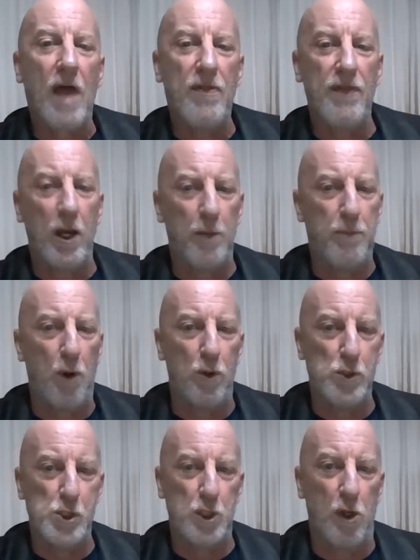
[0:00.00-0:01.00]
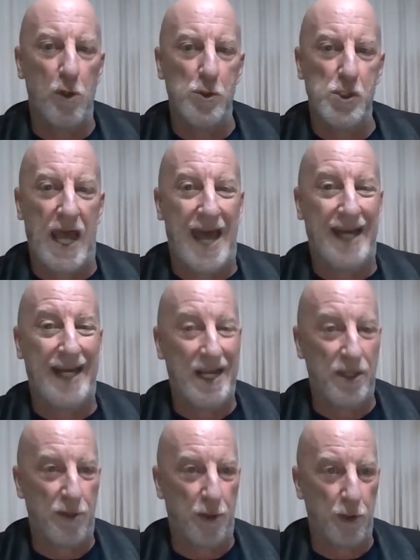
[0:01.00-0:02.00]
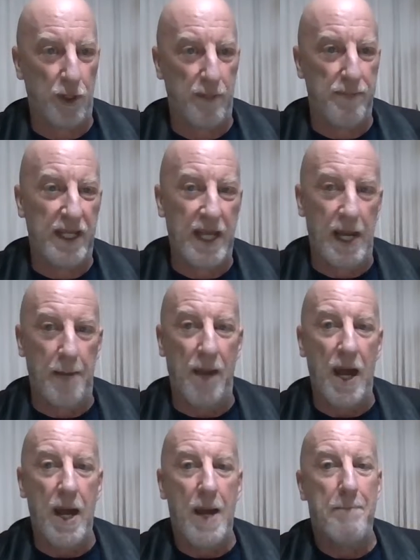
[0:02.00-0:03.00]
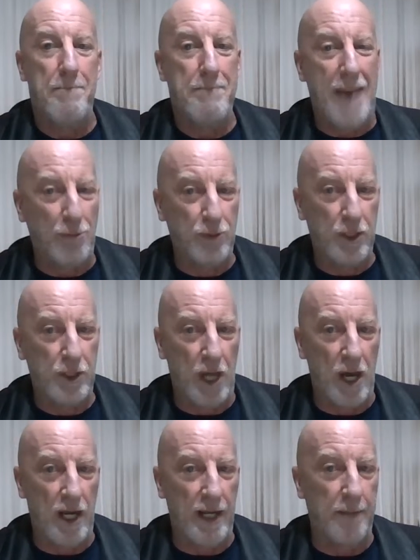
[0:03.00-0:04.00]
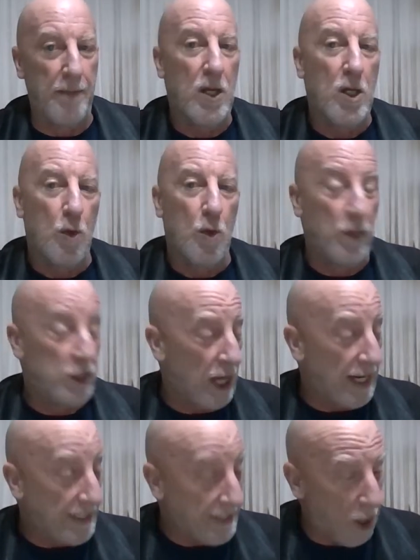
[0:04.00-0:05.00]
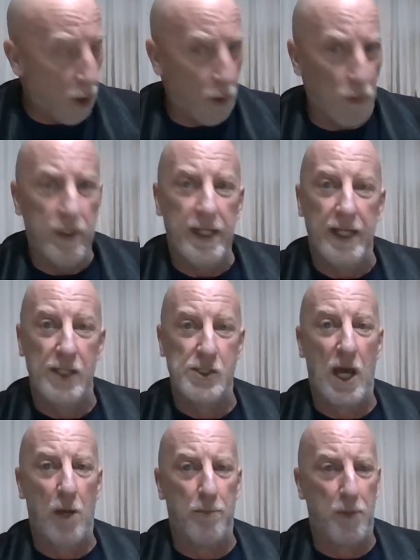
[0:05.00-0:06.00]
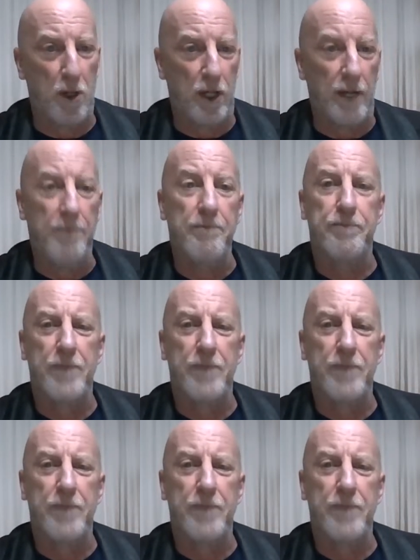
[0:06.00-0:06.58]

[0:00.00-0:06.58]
Their polls close at 8:30 p.m. Mountain Time, which I know is Alberta.